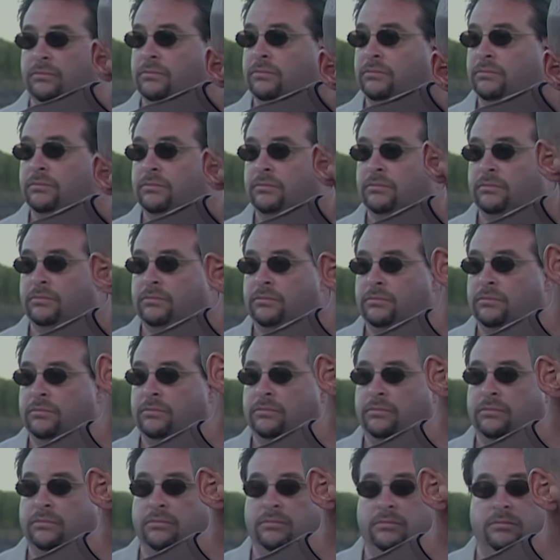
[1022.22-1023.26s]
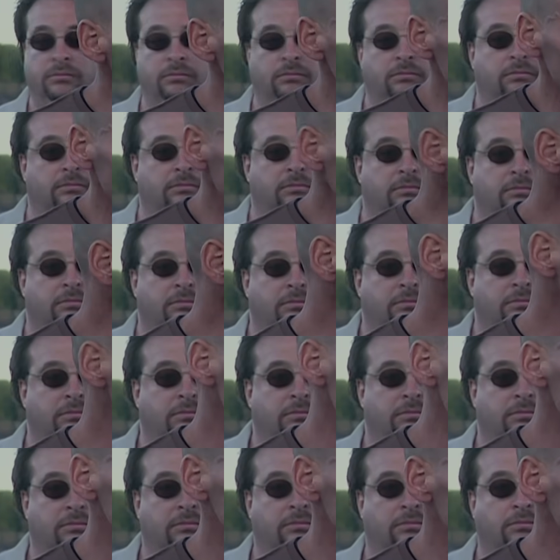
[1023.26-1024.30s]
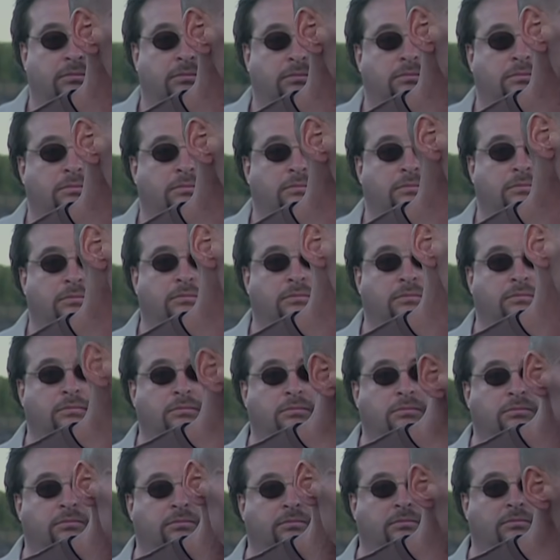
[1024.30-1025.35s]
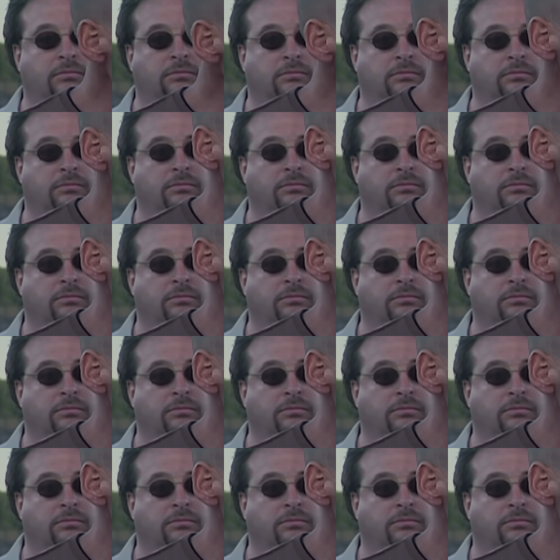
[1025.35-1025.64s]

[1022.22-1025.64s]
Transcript: [no speech]